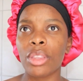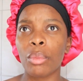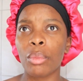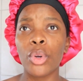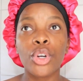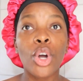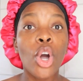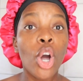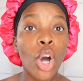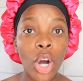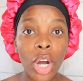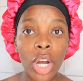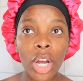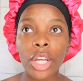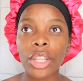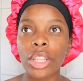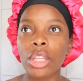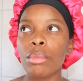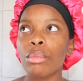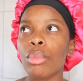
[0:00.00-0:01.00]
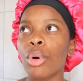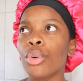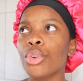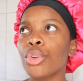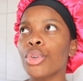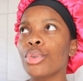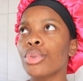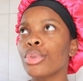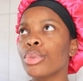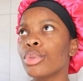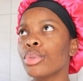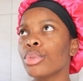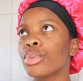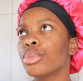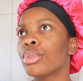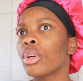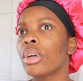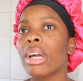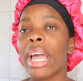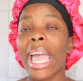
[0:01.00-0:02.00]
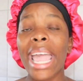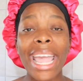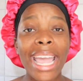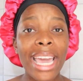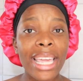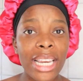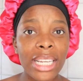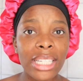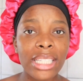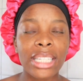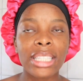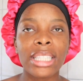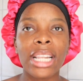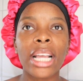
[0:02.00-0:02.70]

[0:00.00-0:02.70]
the more you cook, the more you edit.